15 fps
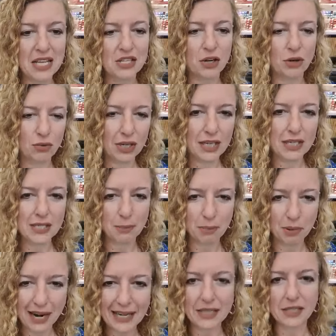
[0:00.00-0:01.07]
But it really is a
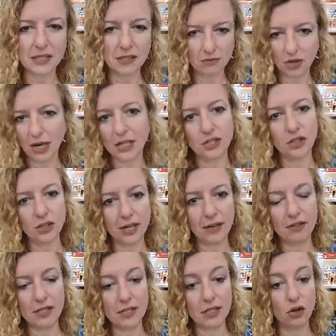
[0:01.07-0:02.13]
practice of gratitude
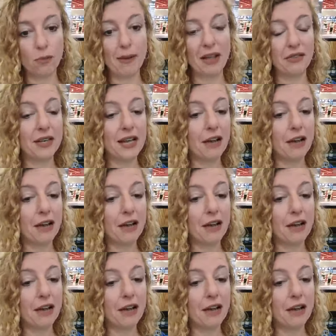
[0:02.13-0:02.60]
every single month.